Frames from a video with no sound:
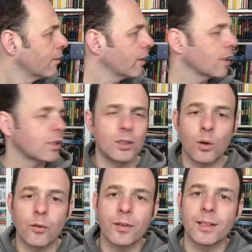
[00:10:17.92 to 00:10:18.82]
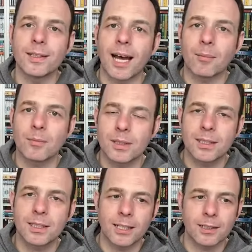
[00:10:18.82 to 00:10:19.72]
Villages of the Damned
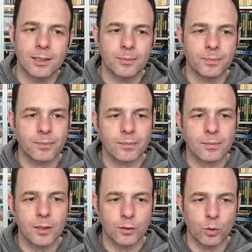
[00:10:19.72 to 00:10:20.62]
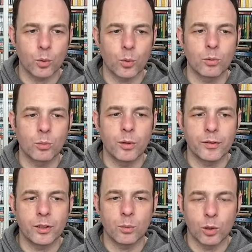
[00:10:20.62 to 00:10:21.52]
set. I've still got one more
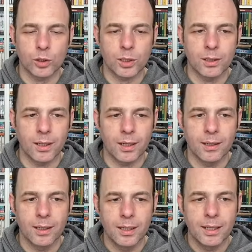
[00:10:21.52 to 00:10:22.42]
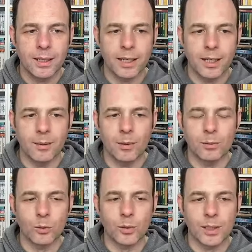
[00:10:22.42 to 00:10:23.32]
movie to watch in that. It
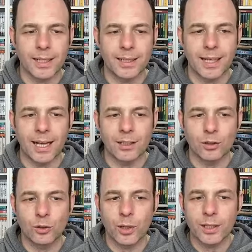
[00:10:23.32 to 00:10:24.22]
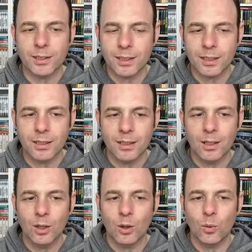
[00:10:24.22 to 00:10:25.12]
was a really kind of interesting
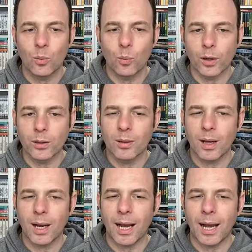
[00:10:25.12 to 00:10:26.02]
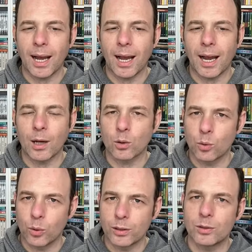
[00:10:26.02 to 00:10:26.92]
one. I'll
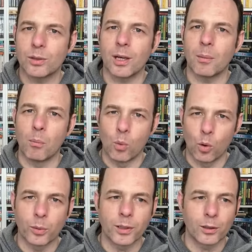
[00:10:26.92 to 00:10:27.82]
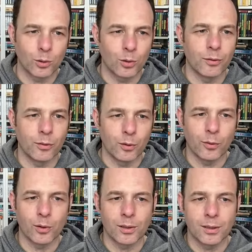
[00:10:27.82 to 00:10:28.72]
go into that more when I do the review
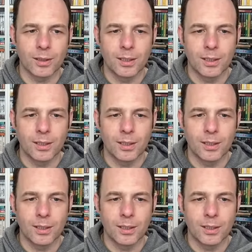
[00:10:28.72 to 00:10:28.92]
for